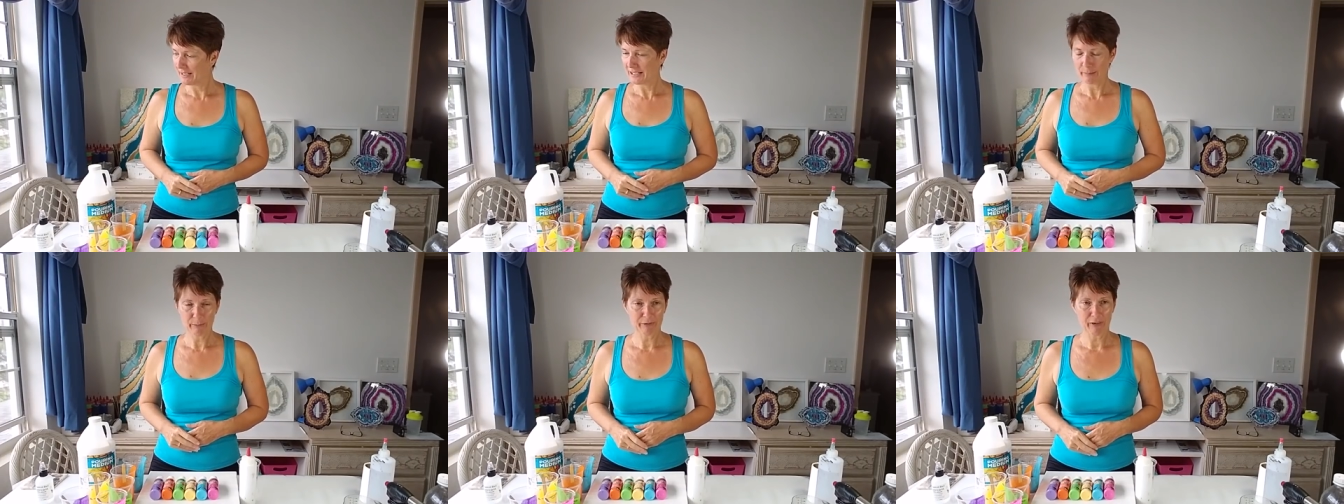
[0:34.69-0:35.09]

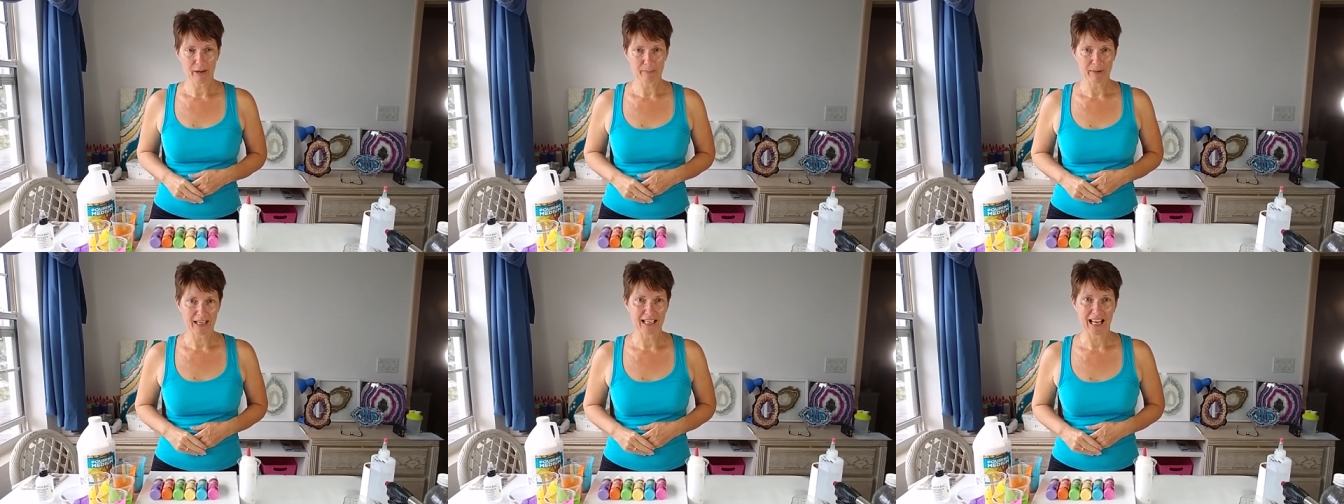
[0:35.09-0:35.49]
Let me
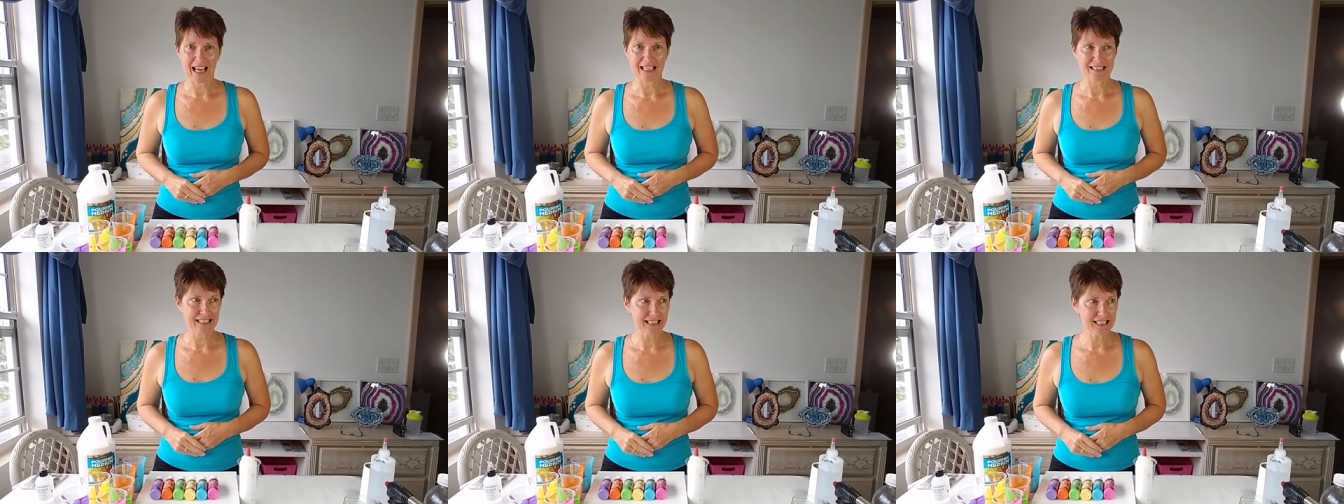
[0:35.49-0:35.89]
find my
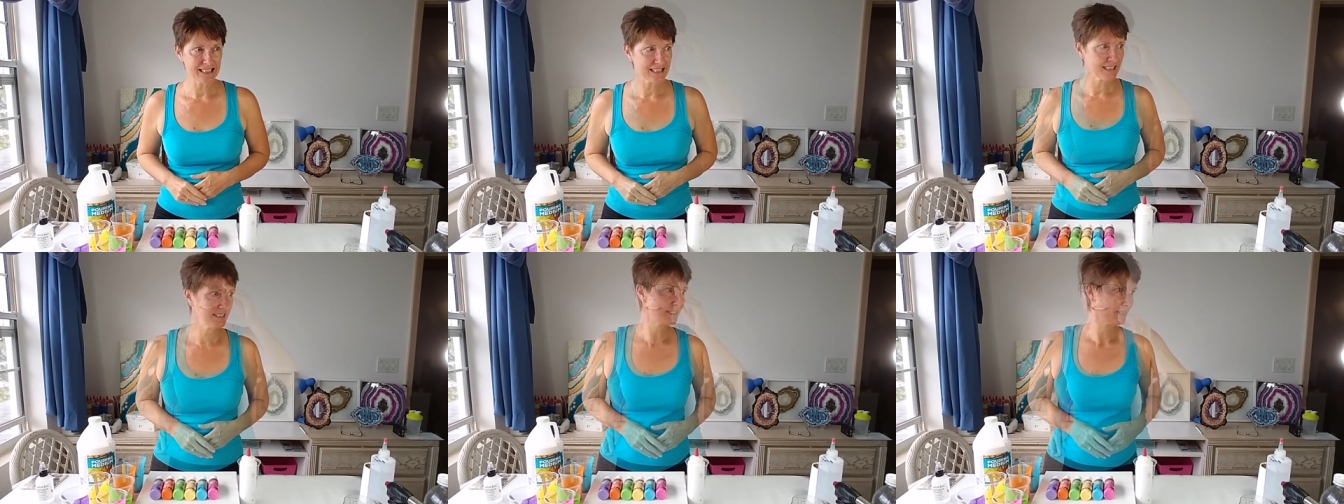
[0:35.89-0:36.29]

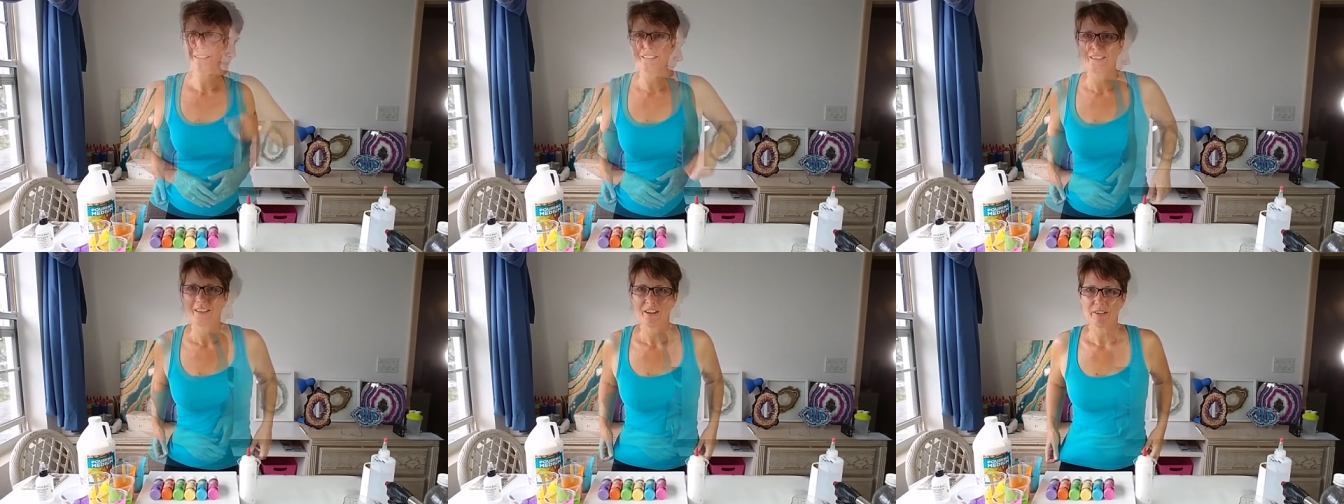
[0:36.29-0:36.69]
glasses.
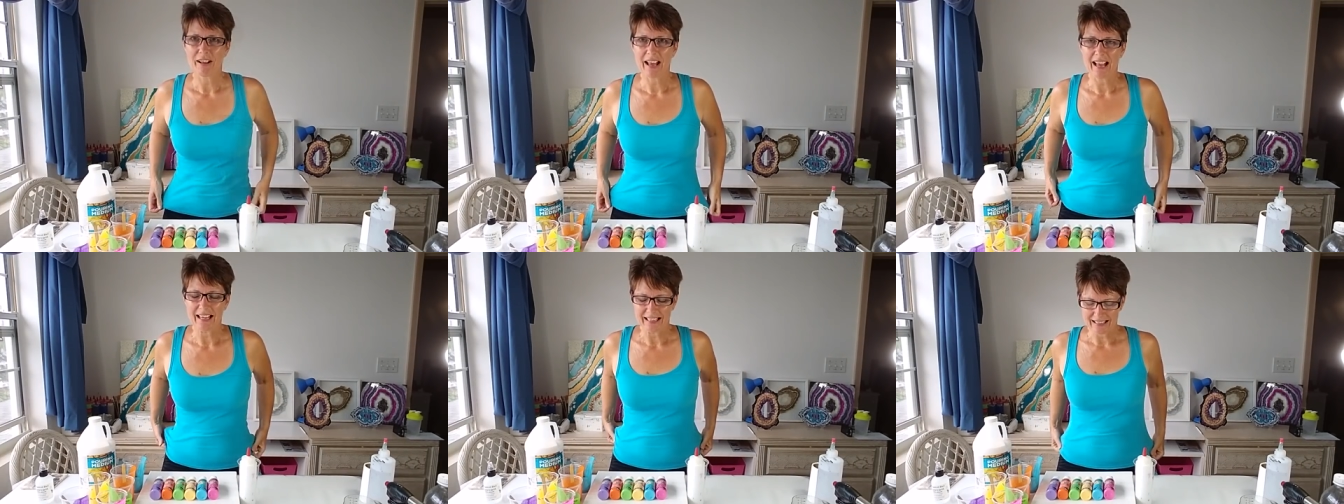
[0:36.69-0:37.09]
Okay,